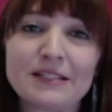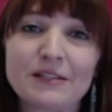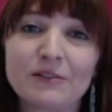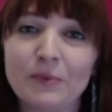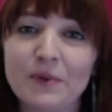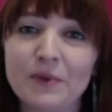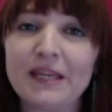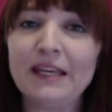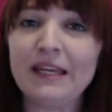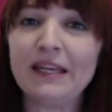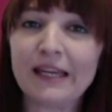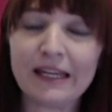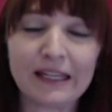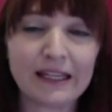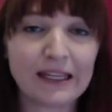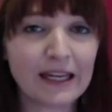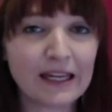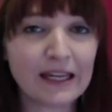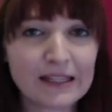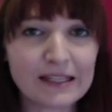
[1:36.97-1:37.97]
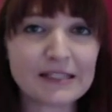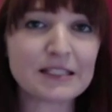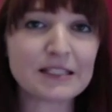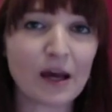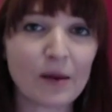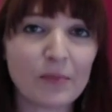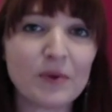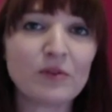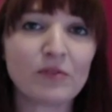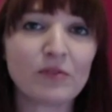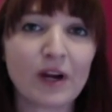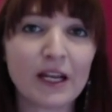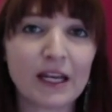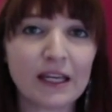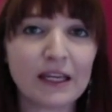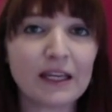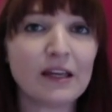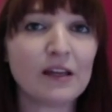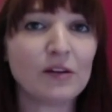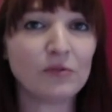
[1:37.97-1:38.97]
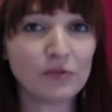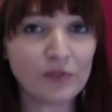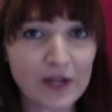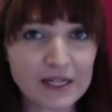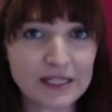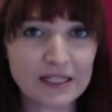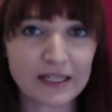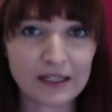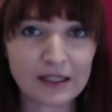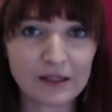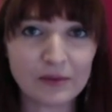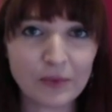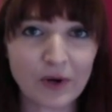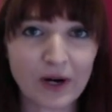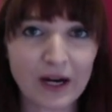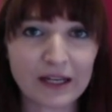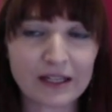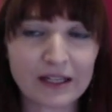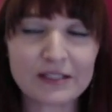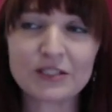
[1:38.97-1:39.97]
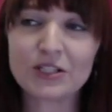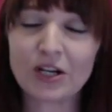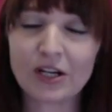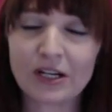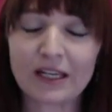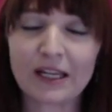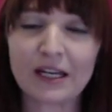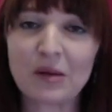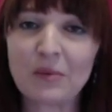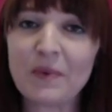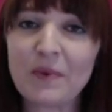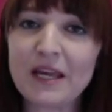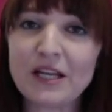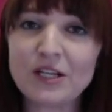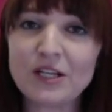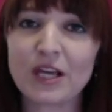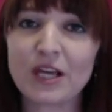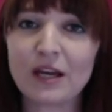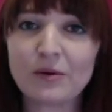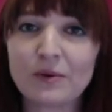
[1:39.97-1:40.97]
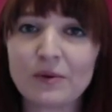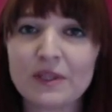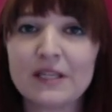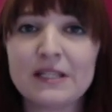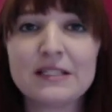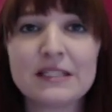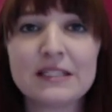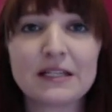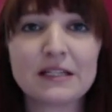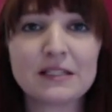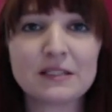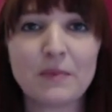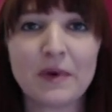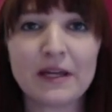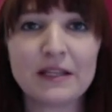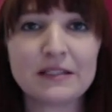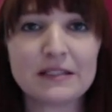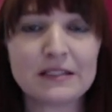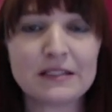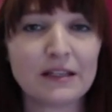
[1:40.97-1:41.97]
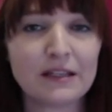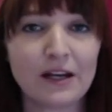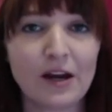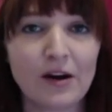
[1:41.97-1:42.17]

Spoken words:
If we can't get this up and running and funded where I can start getting a paycheck within 6 months,